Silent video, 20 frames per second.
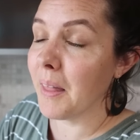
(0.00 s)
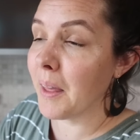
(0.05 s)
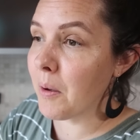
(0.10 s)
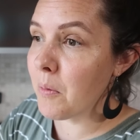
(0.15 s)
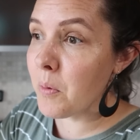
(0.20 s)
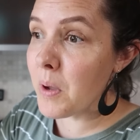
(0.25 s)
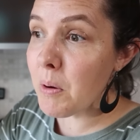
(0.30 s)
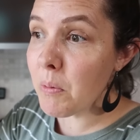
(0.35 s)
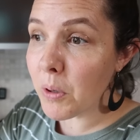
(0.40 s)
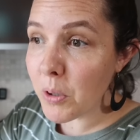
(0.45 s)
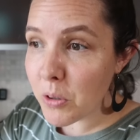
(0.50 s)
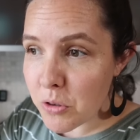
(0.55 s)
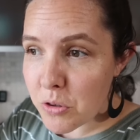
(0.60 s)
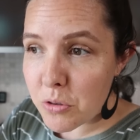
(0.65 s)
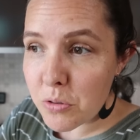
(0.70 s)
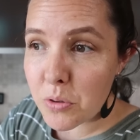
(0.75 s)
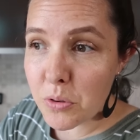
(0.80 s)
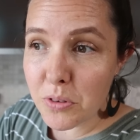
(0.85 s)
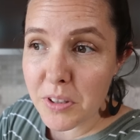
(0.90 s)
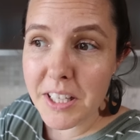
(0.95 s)
Like we were
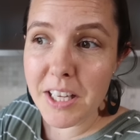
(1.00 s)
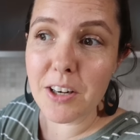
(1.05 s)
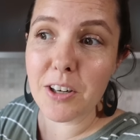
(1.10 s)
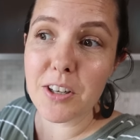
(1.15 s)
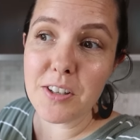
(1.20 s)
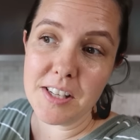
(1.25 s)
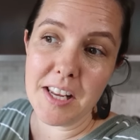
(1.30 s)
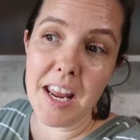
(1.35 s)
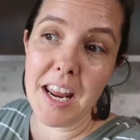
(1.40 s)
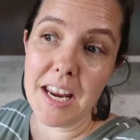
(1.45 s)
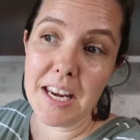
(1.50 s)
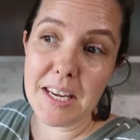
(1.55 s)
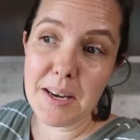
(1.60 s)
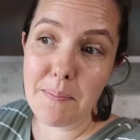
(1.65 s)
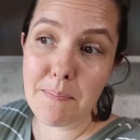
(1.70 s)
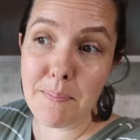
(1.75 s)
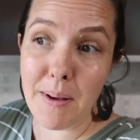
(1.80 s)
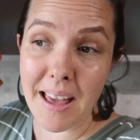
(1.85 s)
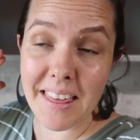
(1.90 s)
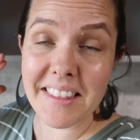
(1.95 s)
truly
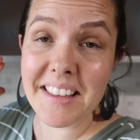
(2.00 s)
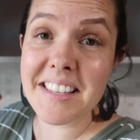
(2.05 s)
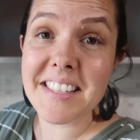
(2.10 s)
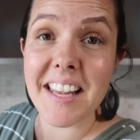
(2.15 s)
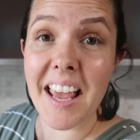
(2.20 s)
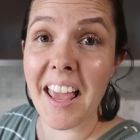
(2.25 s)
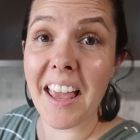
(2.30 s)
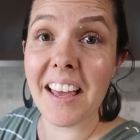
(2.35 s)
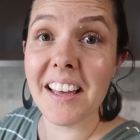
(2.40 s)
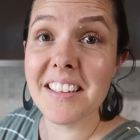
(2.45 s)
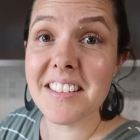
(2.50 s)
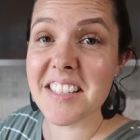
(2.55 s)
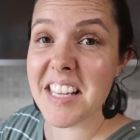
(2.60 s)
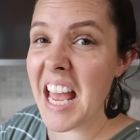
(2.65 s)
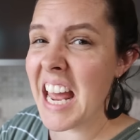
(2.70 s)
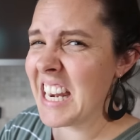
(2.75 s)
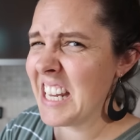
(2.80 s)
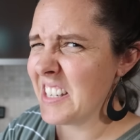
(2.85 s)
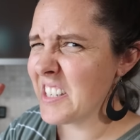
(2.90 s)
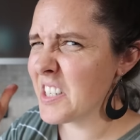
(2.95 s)
entertained by these ants
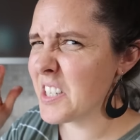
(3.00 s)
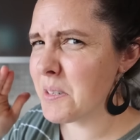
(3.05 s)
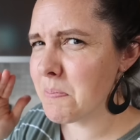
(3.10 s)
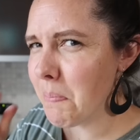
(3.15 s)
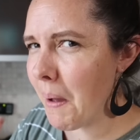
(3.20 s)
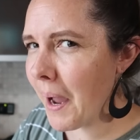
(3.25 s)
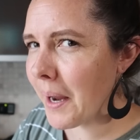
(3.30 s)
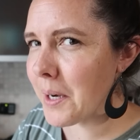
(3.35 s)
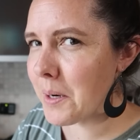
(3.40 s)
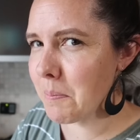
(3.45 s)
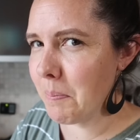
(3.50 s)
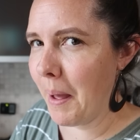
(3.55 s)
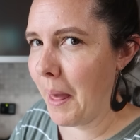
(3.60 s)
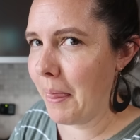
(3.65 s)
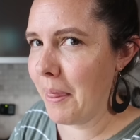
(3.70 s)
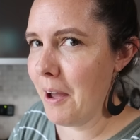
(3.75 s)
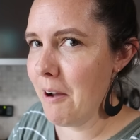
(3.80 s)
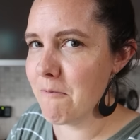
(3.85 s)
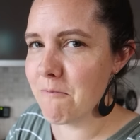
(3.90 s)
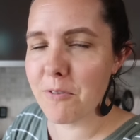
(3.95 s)
and inspired
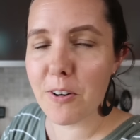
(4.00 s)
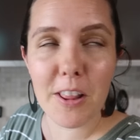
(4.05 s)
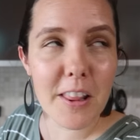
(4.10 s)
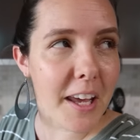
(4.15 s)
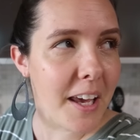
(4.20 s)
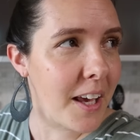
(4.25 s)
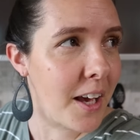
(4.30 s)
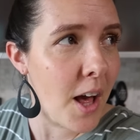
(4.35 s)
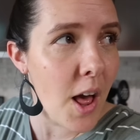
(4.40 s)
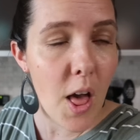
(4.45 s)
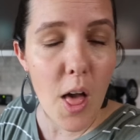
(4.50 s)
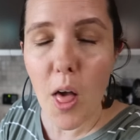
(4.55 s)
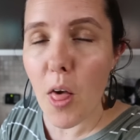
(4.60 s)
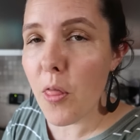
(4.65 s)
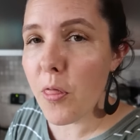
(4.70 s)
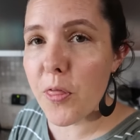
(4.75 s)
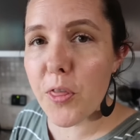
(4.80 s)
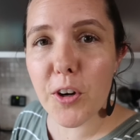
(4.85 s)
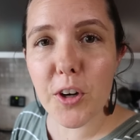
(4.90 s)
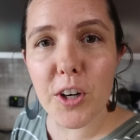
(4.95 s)
by them for like
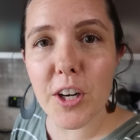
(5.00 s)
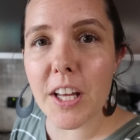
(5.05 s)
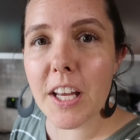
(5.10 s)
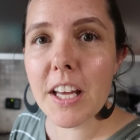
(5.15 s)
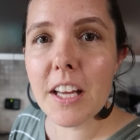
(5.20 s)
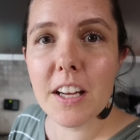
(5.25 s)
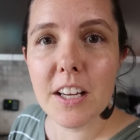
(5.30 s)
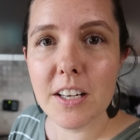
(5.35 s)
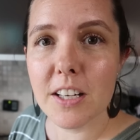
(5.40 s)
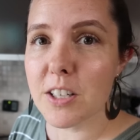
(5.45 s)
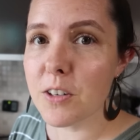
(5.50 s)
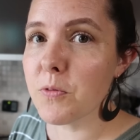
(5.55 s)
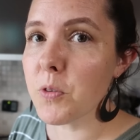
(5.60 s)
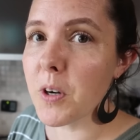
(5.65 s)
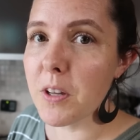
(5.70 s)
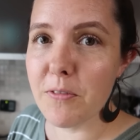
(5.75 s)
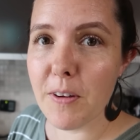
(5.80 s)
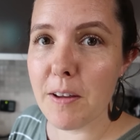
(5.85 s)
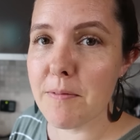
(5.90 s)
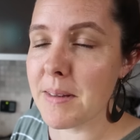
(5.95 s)
30 to
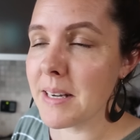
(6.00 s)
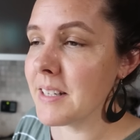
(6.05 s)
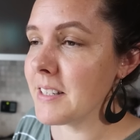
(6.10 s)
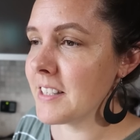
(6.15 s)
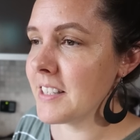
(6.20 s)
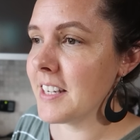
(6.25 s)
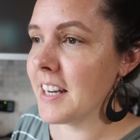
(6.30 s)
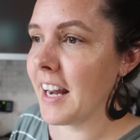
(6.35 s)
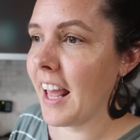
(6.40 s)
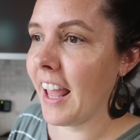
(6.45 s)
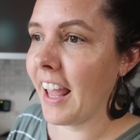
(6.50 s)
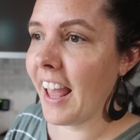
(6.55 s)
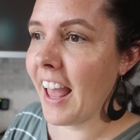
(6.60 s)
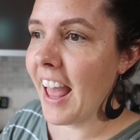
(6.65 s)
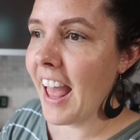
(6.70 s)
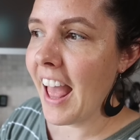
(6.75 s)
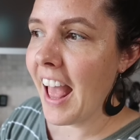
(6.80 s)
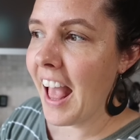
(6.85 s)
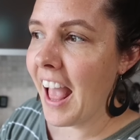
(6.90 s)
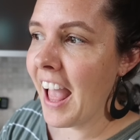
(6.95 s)
45 minutes today.